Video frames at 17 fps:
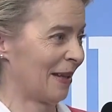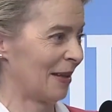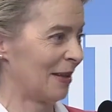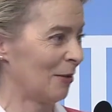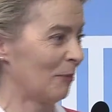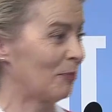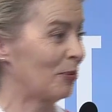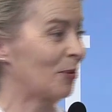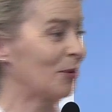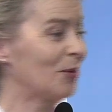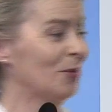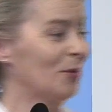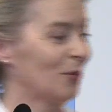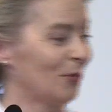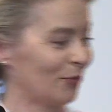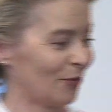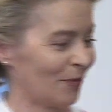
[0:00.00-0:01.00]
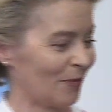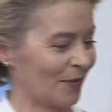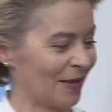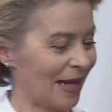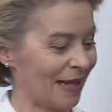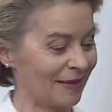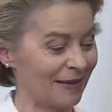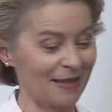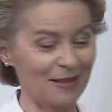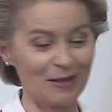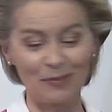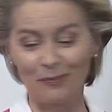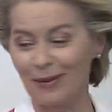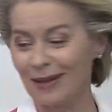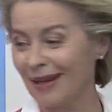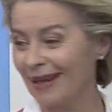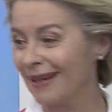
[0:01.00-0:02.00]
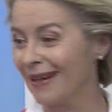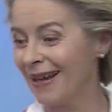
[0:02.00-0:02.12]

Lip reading: the proof that this plan